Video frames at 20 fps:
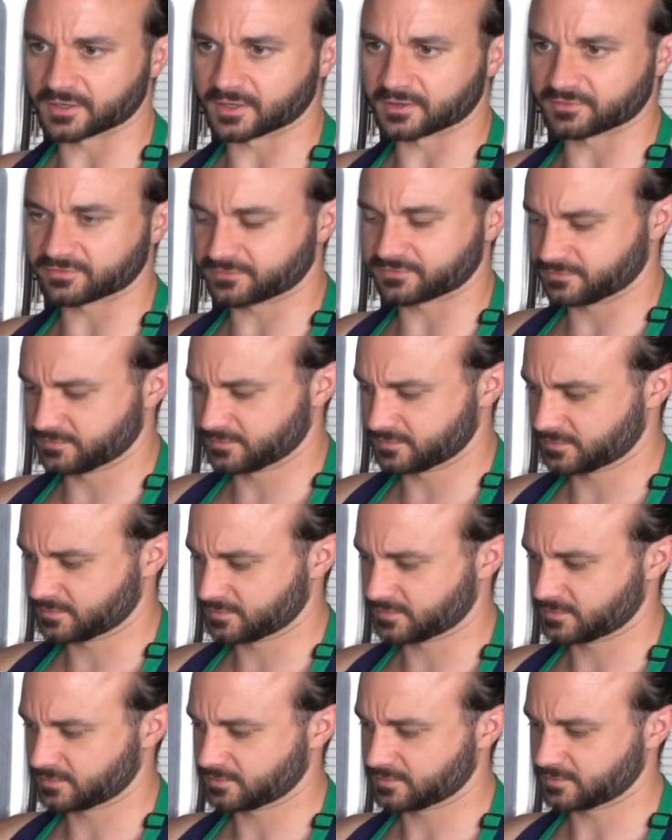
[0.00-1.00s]
of
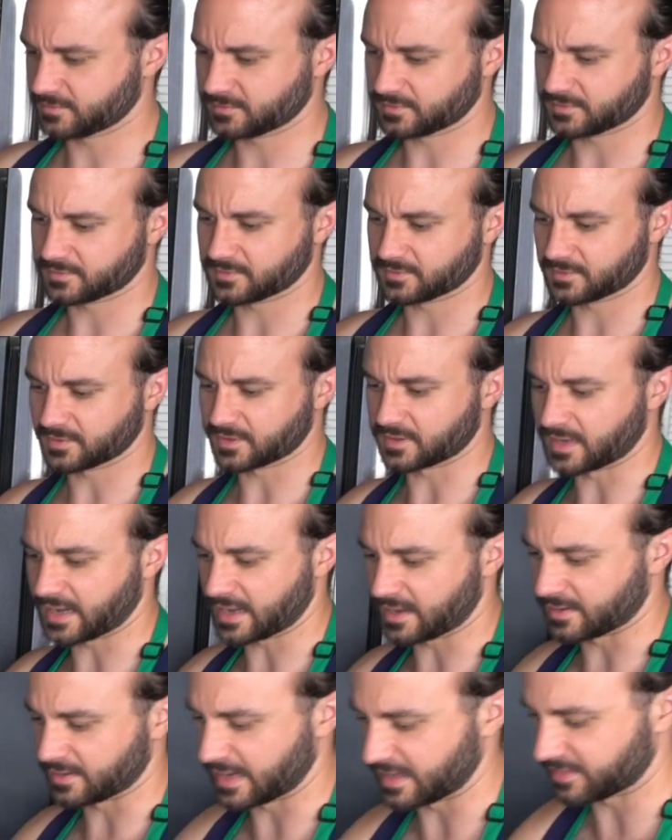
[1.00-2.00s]

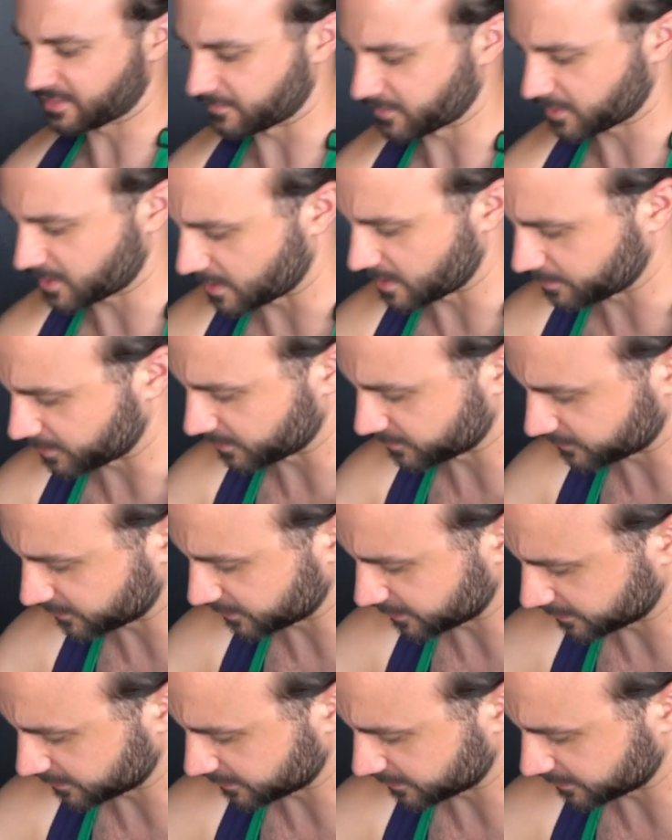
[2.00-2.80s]
1/8 of a cup of